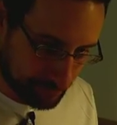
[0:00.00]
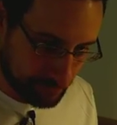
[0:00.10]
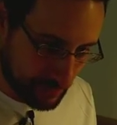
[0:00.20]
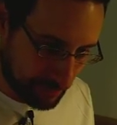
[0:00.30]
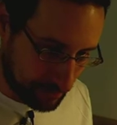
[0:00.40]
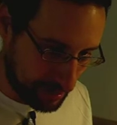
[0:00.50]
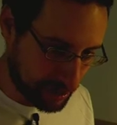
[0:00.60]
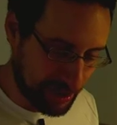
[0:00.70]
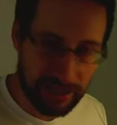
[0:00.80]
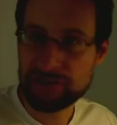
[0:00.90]

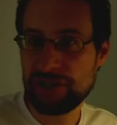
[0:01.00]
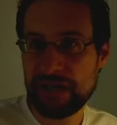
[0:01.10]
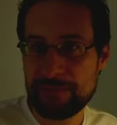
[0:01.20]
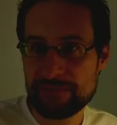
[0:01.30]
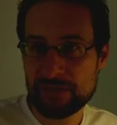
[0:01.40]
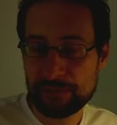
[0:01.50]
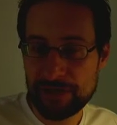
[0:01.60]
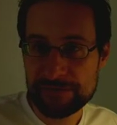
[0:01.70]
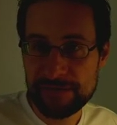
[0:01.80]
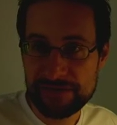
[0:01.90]
Apparently, actually, I'm
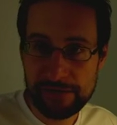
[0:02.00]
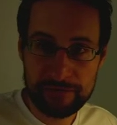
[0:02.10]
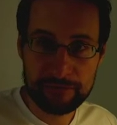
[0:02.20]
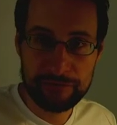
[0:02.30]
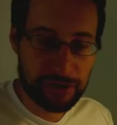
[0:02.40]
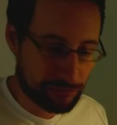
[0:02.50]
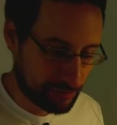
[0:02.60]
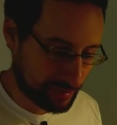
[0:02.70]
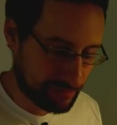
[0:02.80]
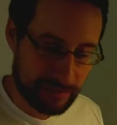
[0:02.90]
surprised myself in 1 hour,
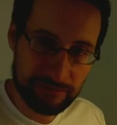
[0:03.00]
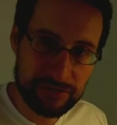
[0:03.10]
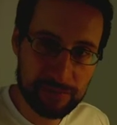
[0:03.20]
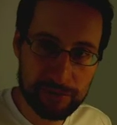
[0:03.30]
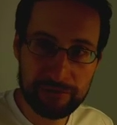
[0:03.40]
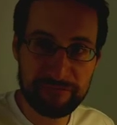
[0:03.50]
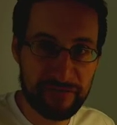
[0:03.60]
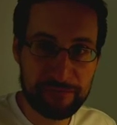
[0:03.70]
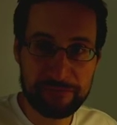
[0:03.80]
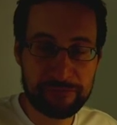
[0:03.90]
but maybe with modern
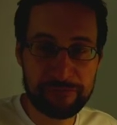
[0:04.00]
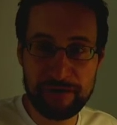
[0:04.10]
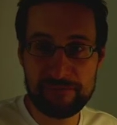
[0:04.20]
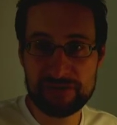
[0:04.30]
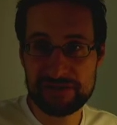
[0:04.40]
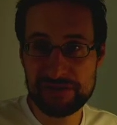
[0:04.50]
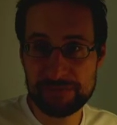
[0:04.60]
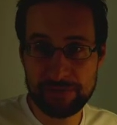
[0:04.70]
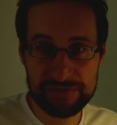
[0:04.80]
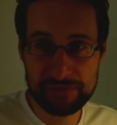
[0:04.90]
web frameworks that's
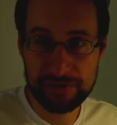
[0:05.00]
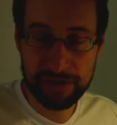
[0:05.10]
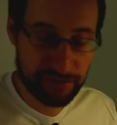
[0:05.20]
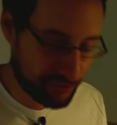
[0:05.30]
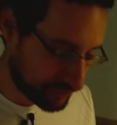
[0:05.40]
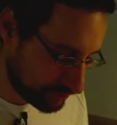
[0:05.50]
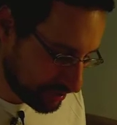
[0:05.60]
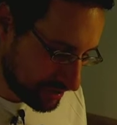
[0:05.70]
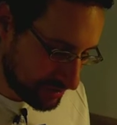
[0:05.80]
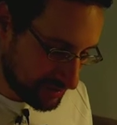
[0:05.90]
possible, I don't know.
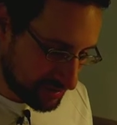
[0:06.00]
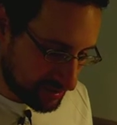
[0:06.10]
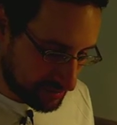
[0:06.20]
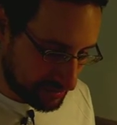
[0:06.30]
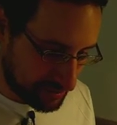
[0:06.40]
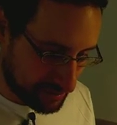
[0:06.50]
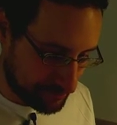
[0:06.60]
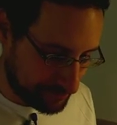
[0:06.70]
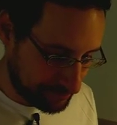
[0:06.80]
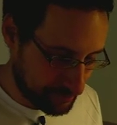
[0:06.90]

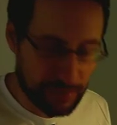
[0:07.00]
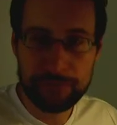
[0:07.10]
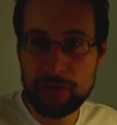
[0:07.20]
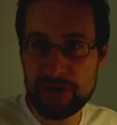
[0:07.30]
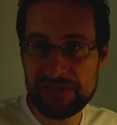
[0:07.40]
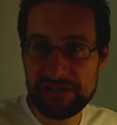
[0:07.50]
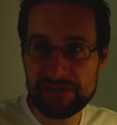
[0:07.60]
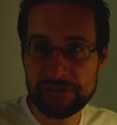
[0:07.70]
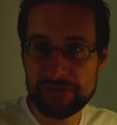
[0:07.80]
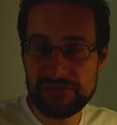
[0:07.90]
Of course, that is
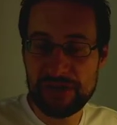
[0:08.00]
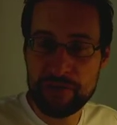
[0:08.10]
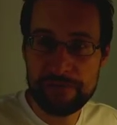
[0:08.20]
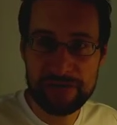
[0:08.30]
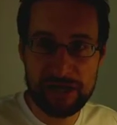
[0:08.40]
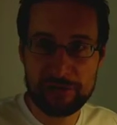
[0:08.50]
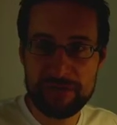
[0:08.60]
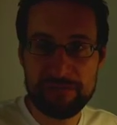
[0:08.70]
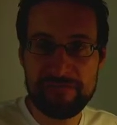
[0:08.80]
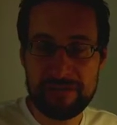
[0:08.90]
not to say you have an
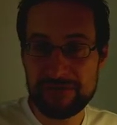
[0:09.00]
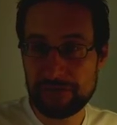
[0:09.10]
Airbnb website.